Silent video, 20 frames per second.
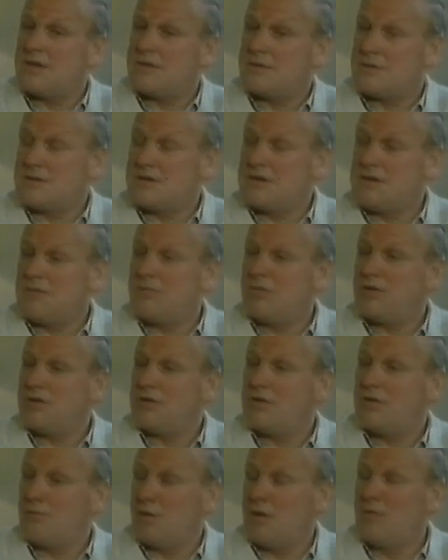the other team,
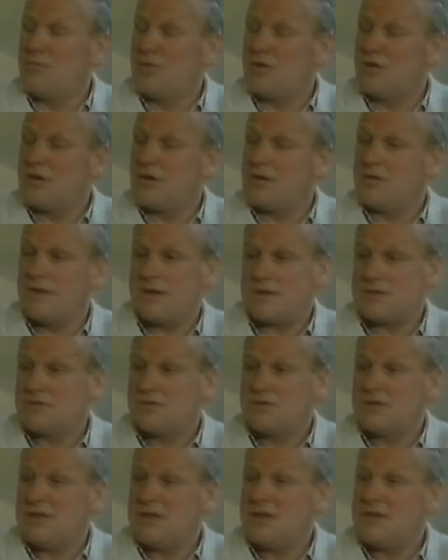well, one more goal,
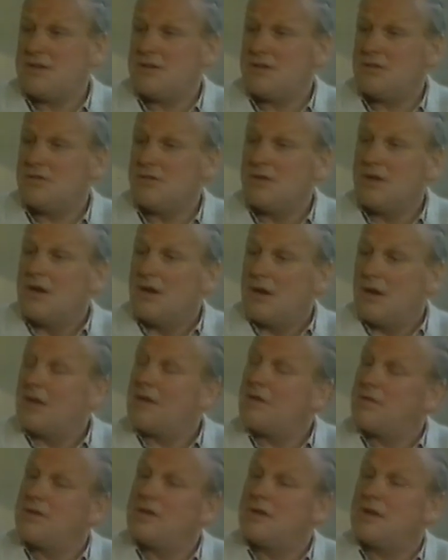that's all you need to do.
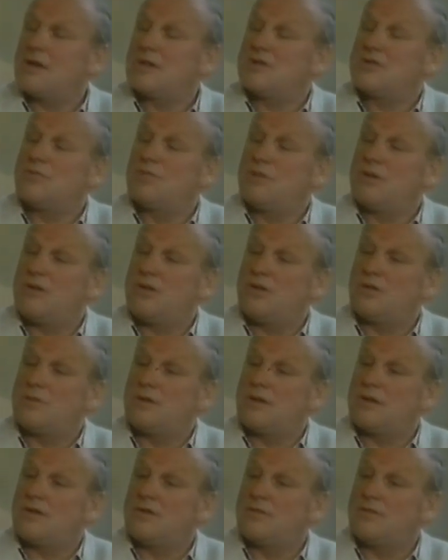And I think that should be the
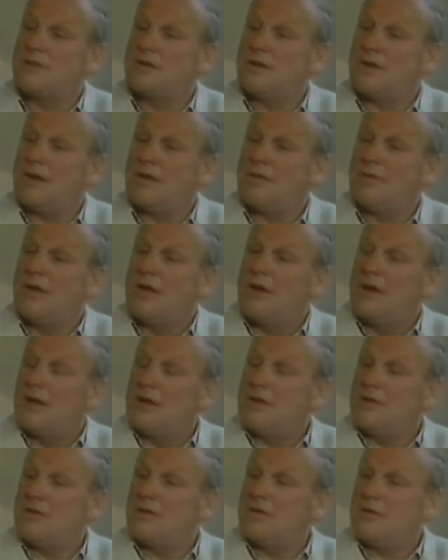object of the game.
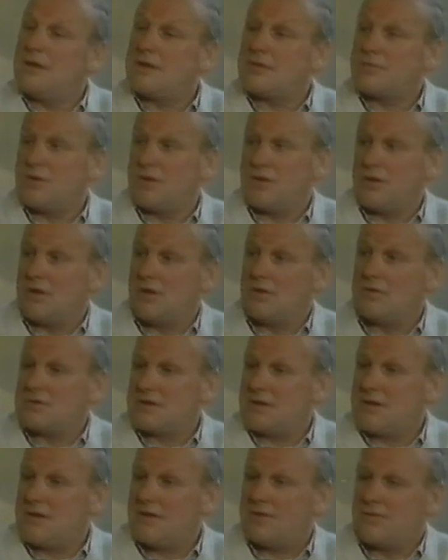The, that's what the
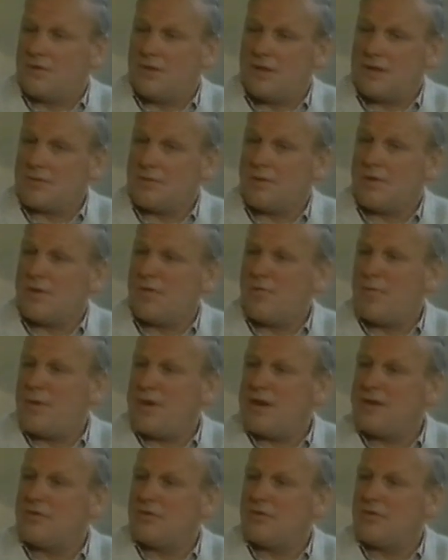goals are there for. That's what they were
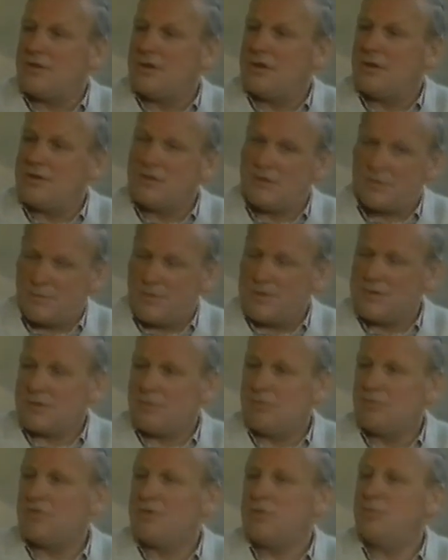made for. You know, you're
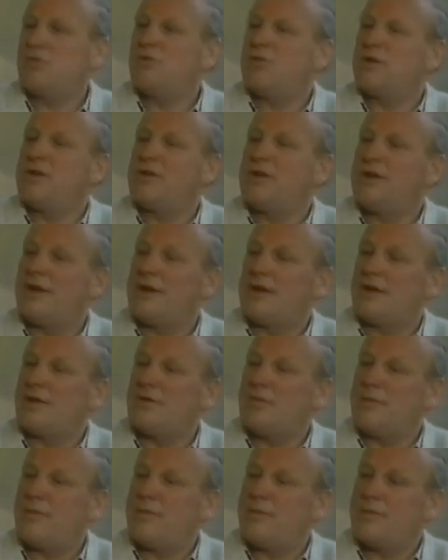supposed to put the ball in the
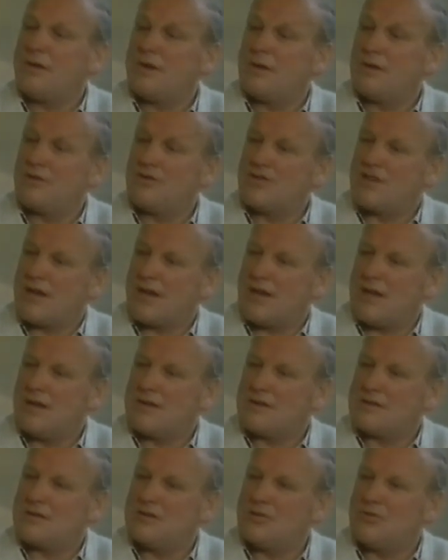net. I remember dear old Jackie
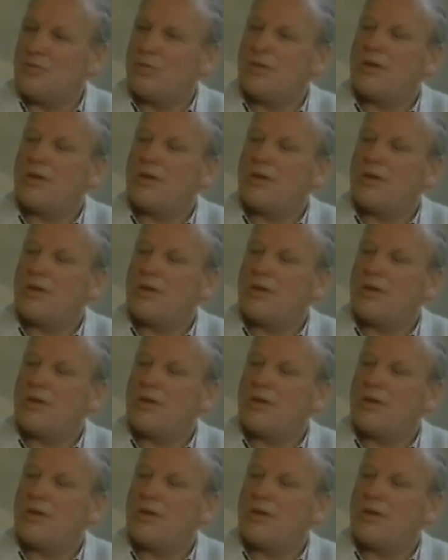Anderson,